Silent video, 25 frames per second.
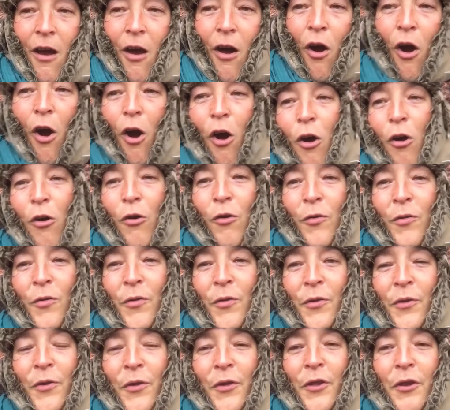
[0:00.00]

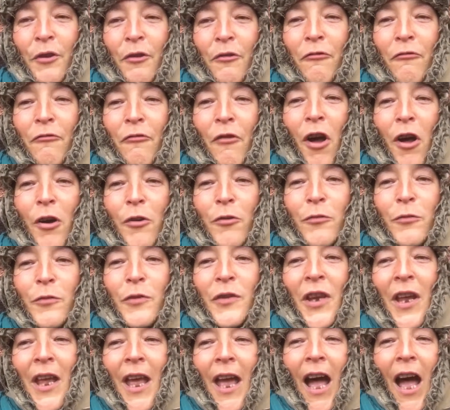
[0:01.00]
on the road,
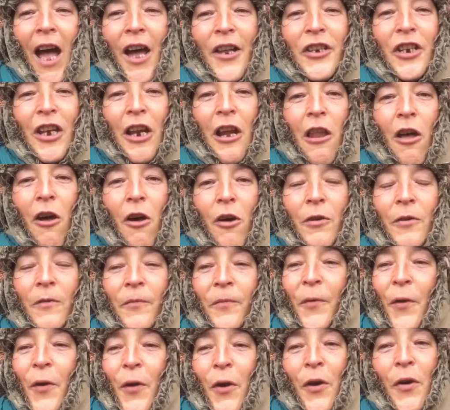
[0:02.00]
and you long
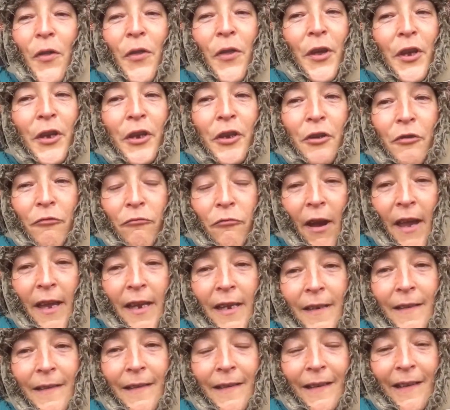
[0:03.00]
for the
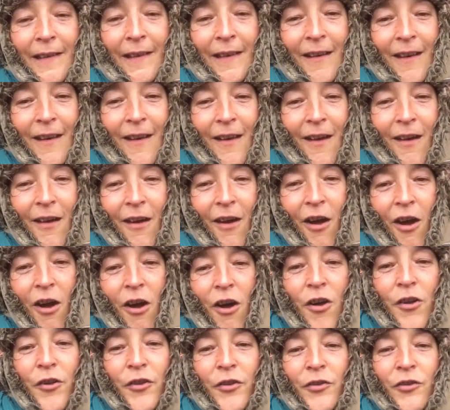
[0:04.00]
great
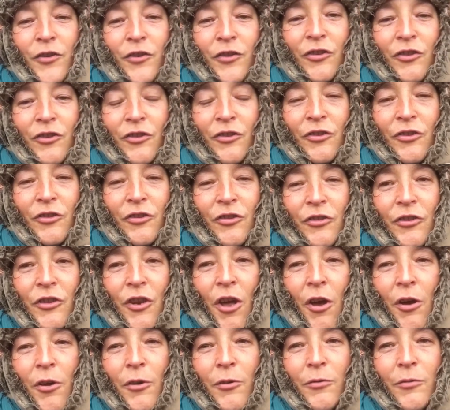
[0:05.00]

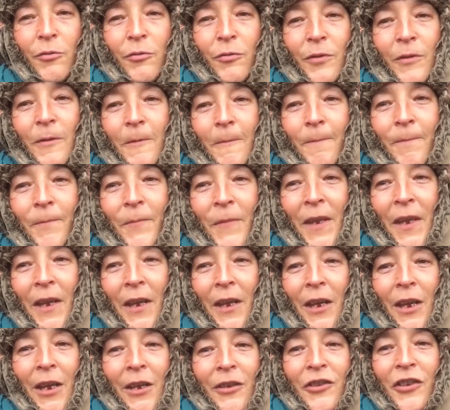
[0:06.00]
unknown.
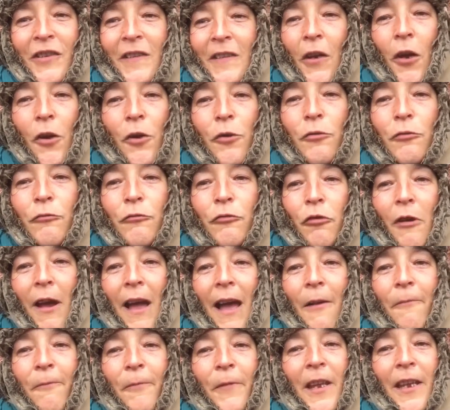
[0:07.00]
Just go
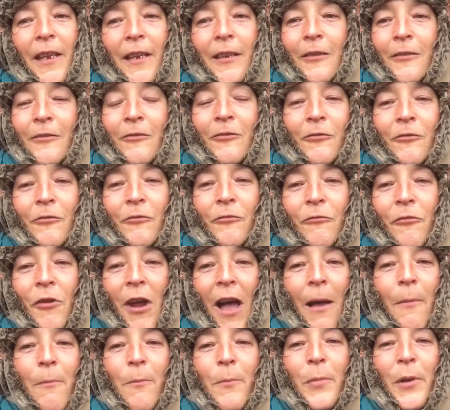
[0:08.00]
travelling,
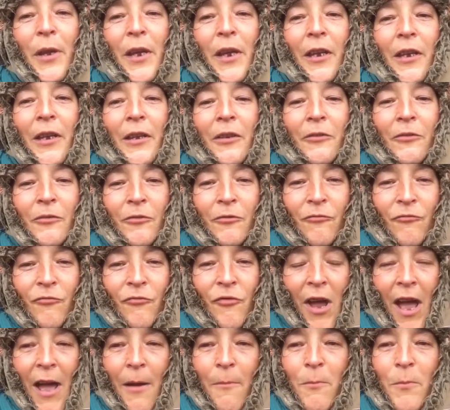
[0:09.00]
rambling,
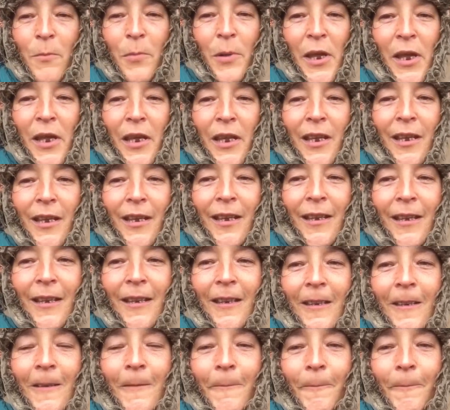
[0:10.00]
rambling.